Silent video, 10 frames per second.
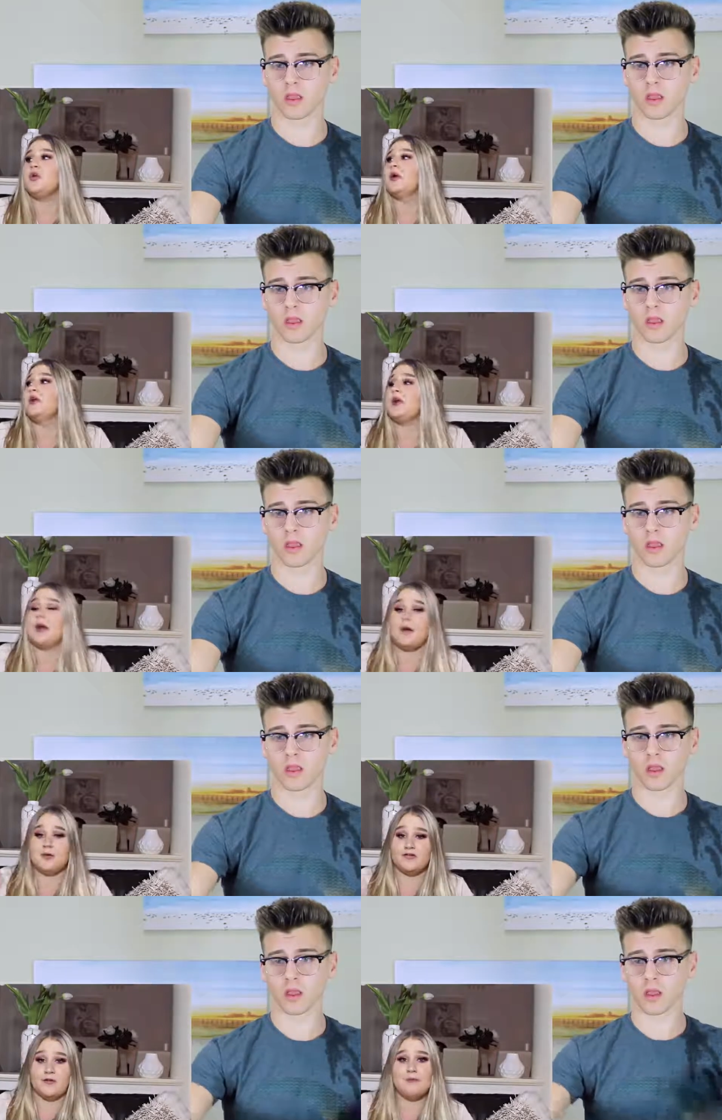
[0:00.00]
Speaker 1: You're going to
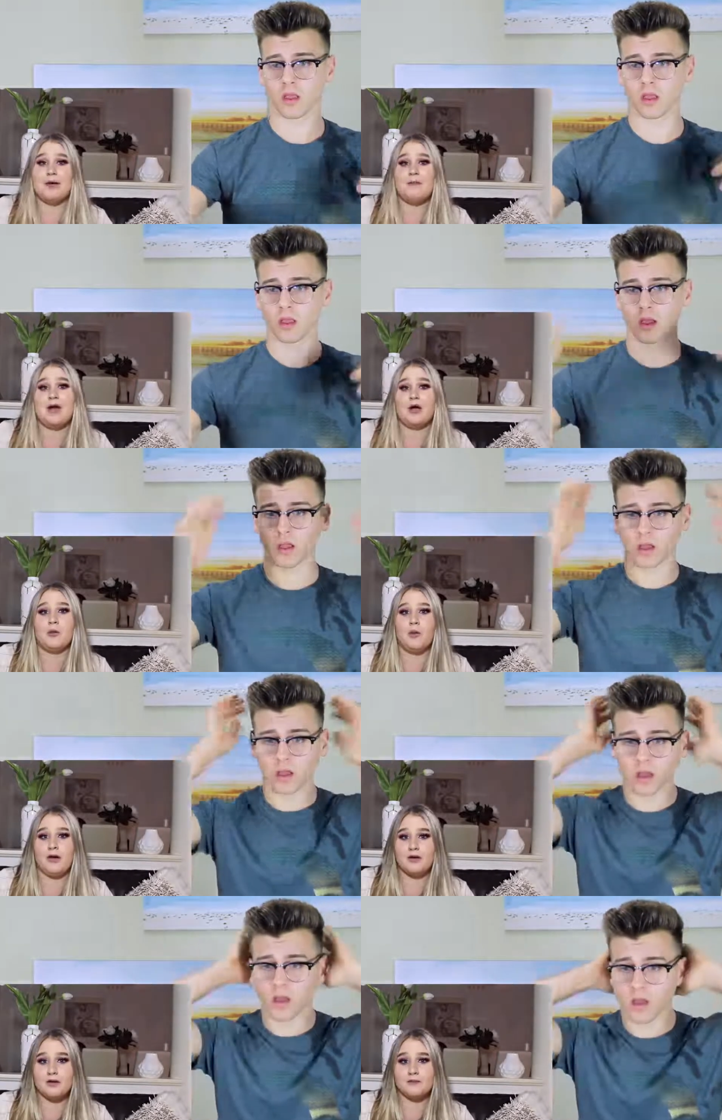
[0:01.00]
come over and pet my
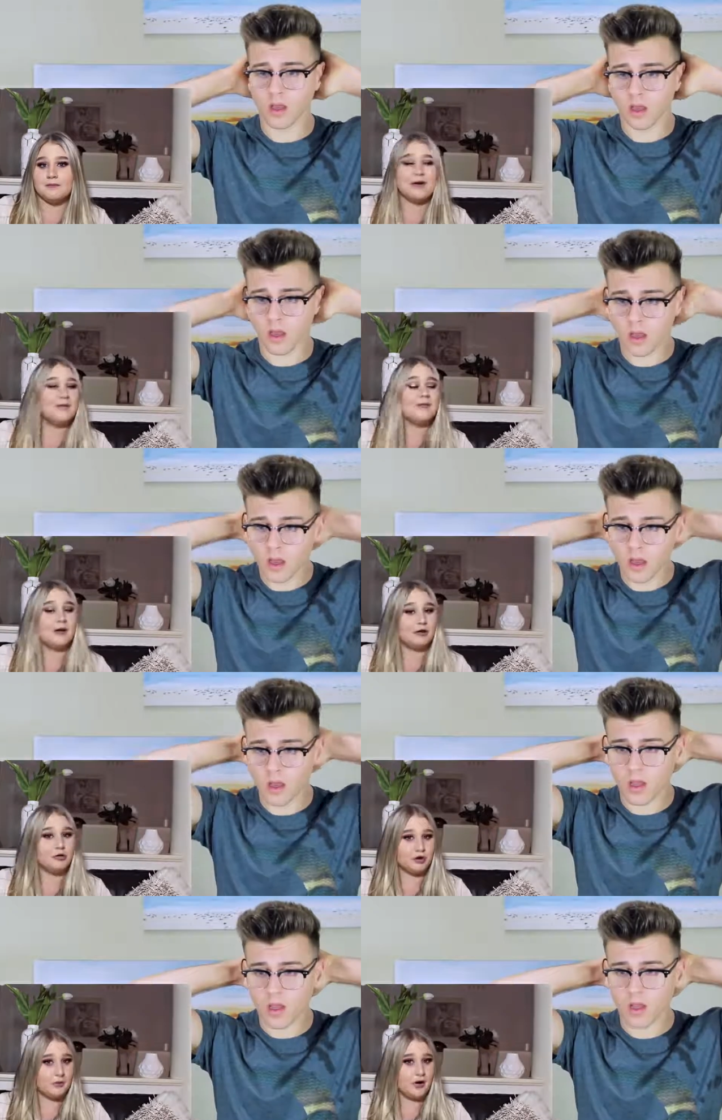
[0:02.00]
koala. My
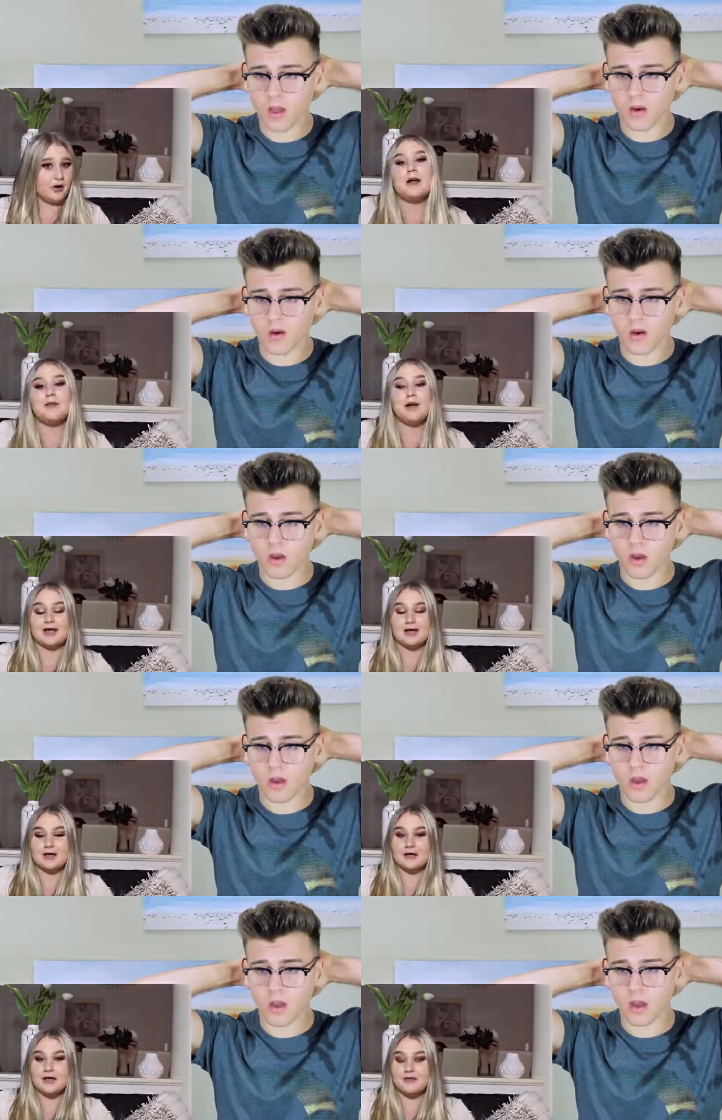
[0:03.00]
kookaburra, and my
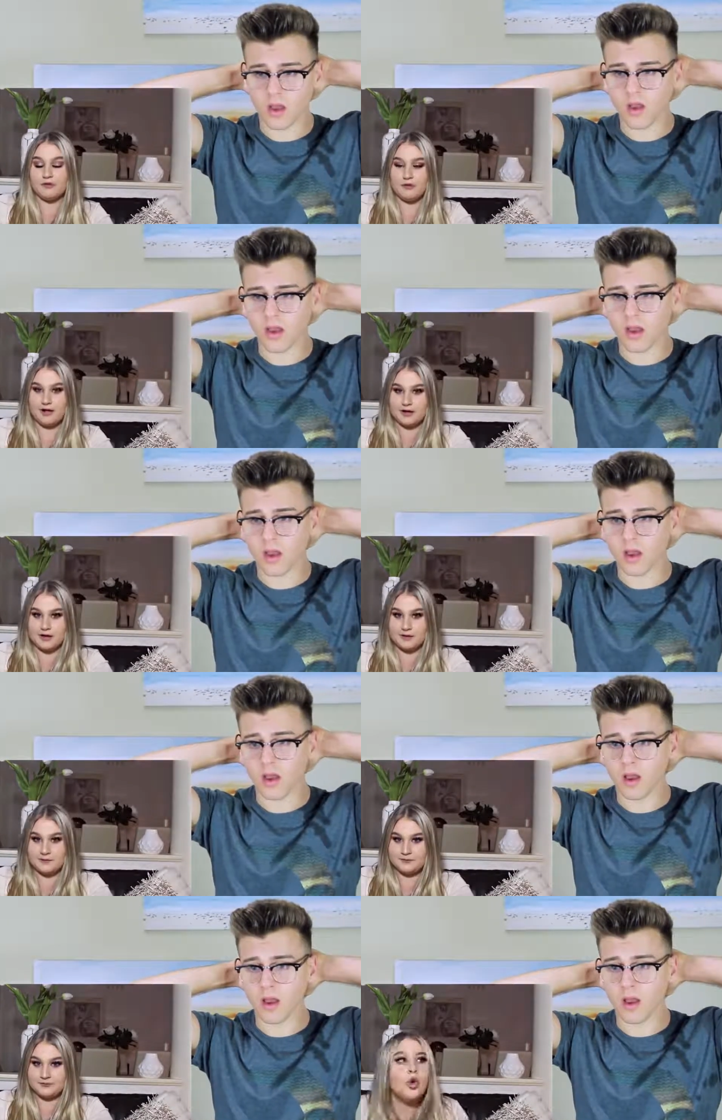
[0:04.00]
echidna, if you're lucky.
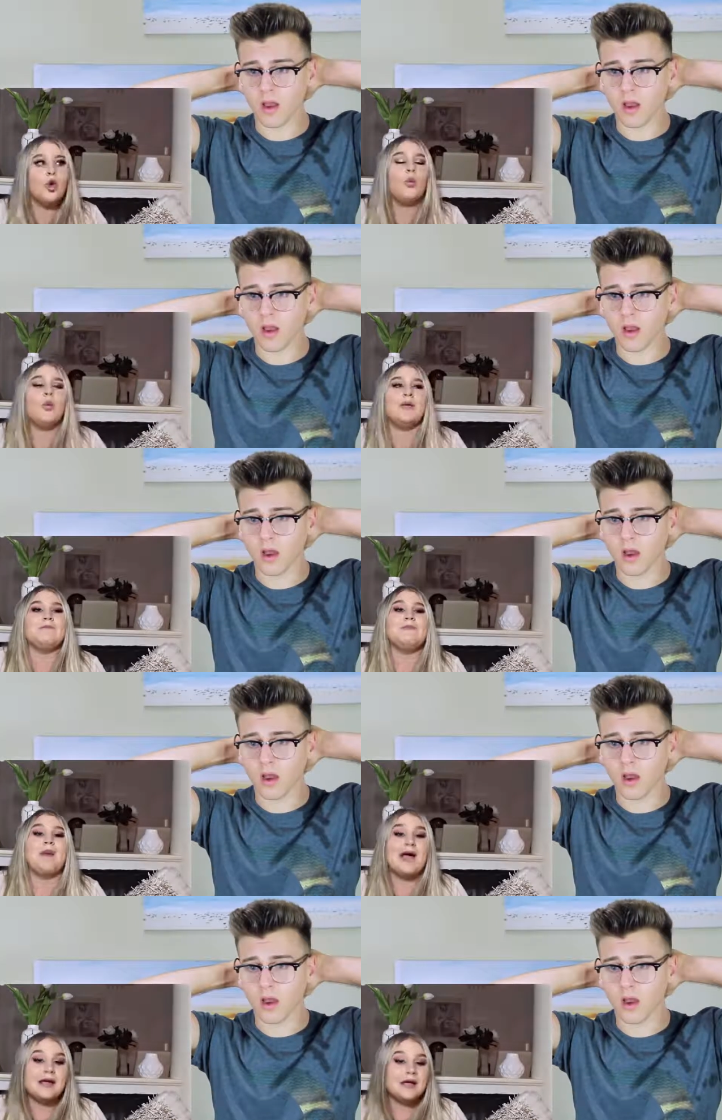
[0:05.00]
We
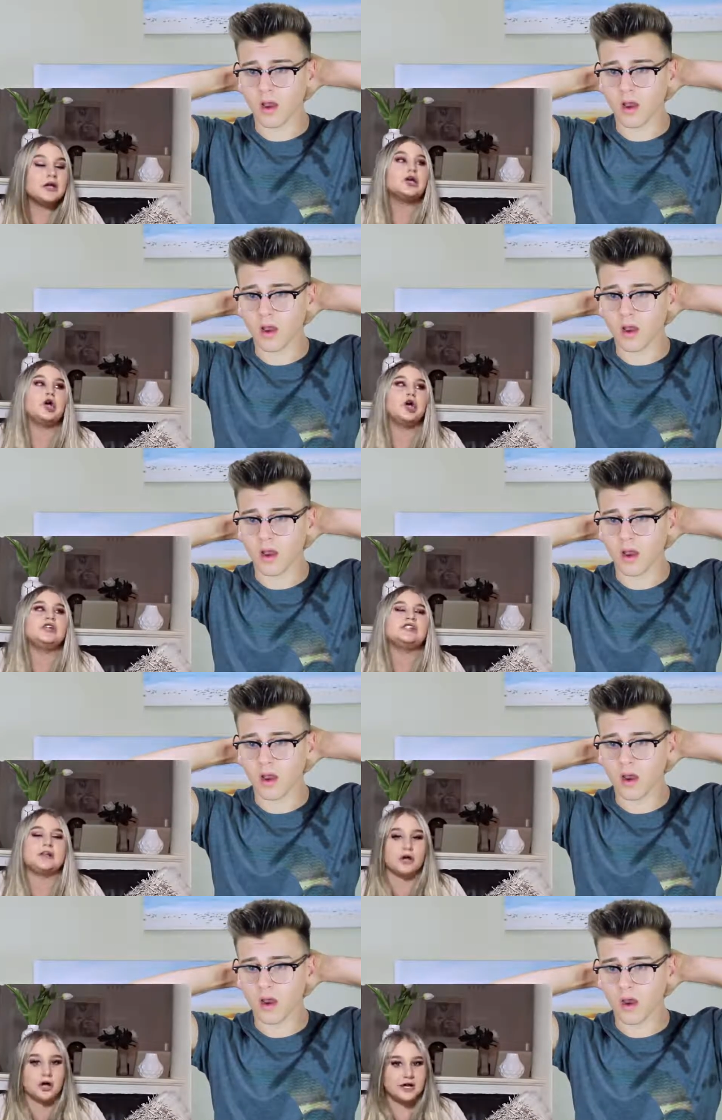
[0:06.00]
may go
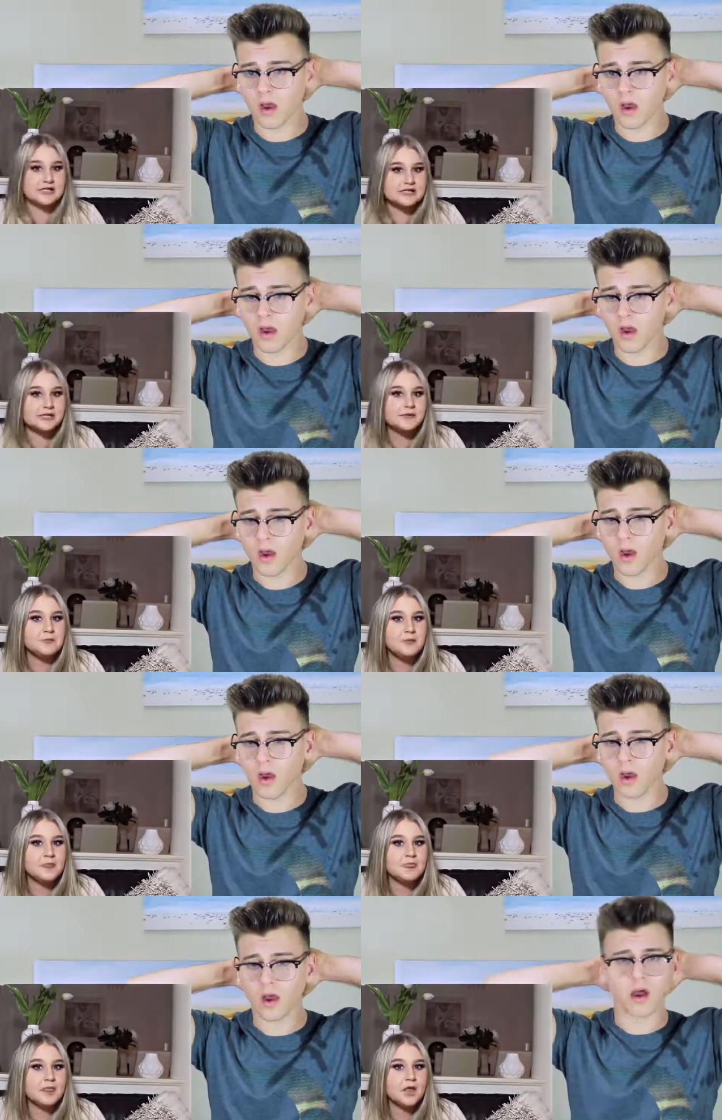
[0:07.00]
dingo hunting.
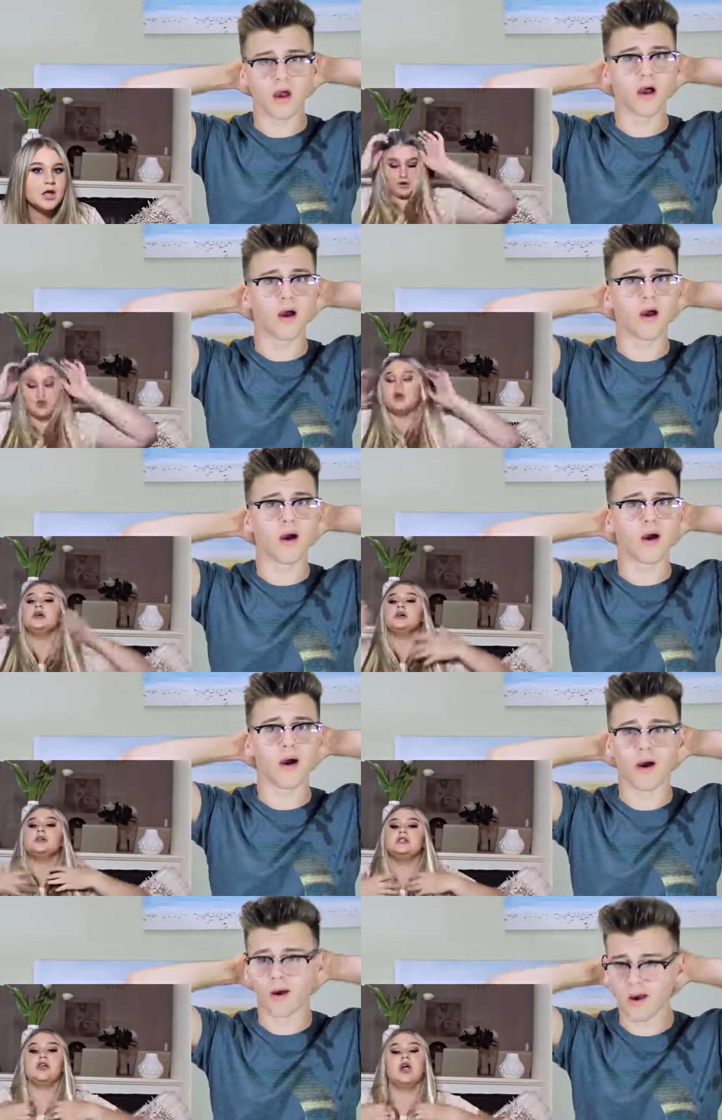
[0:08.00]

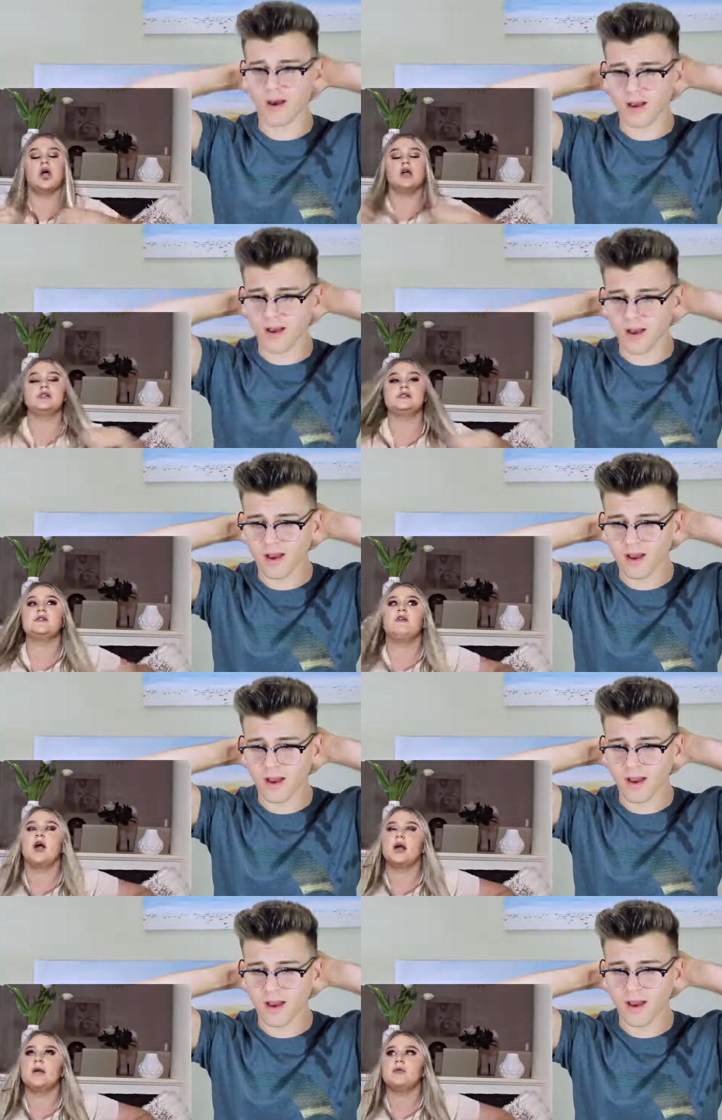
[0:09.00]
Dingo hunting is a
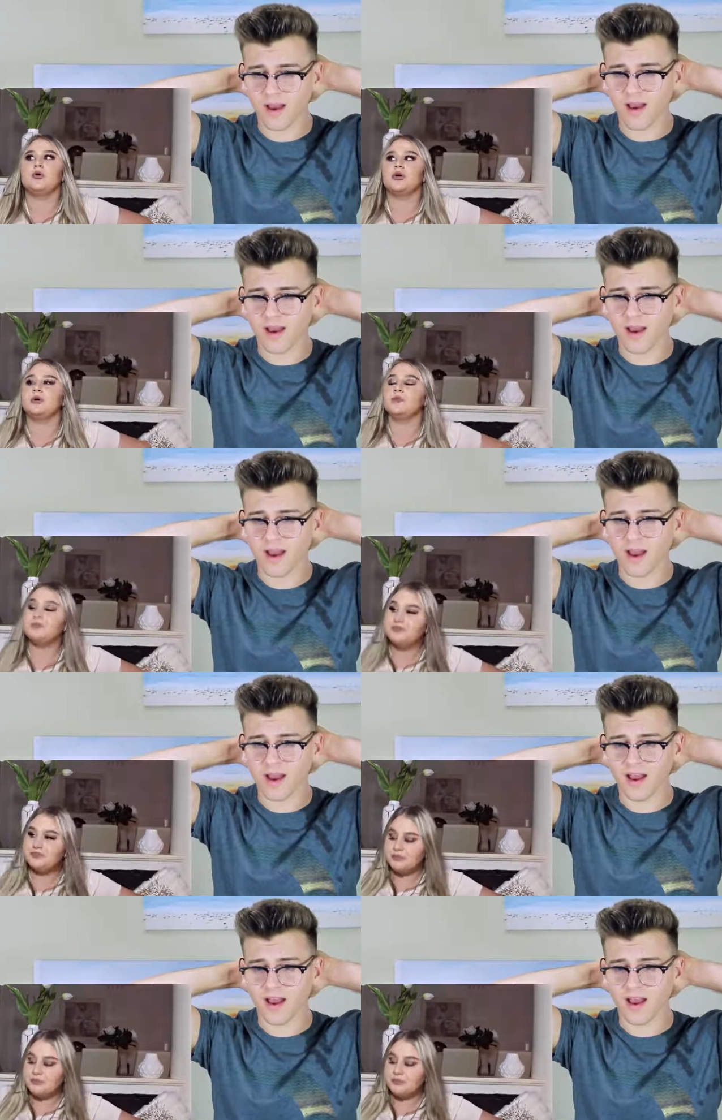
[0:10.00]
very important